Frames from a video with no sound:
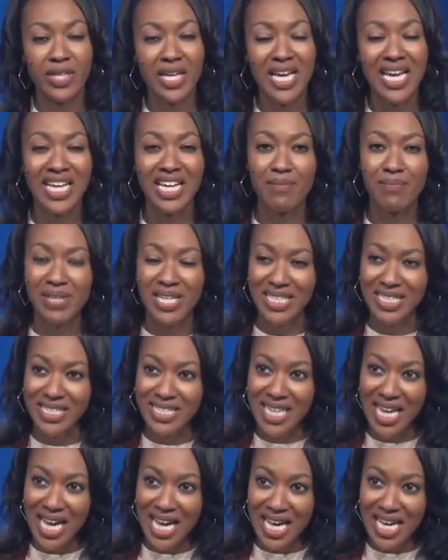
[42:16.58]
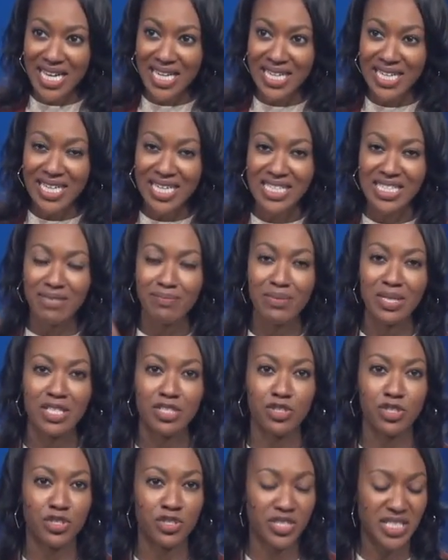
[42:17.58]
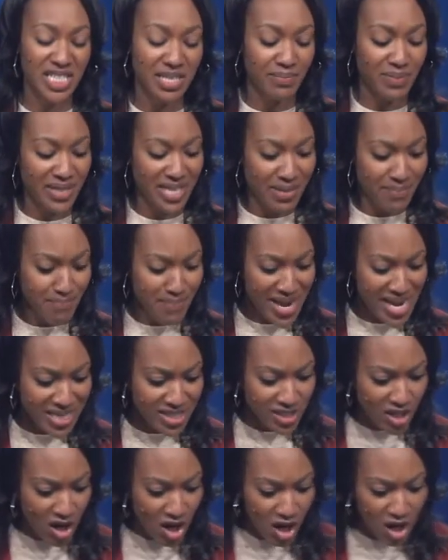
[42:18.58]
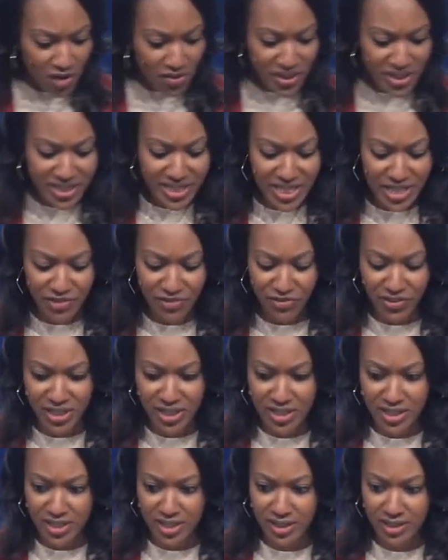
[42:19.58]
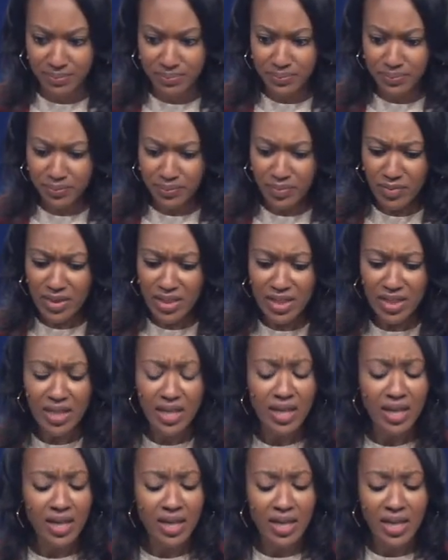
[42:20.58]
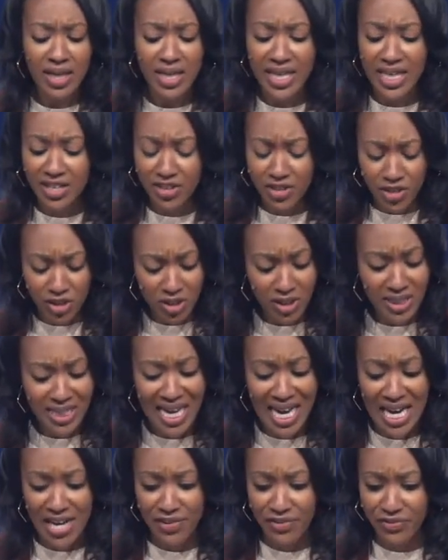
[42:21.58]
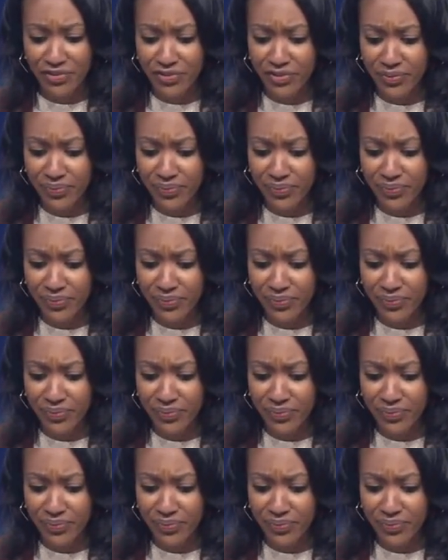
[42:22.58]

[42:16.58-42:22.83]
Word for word: It can be as tiny as a mustard seed, but it makes all the difference in your life.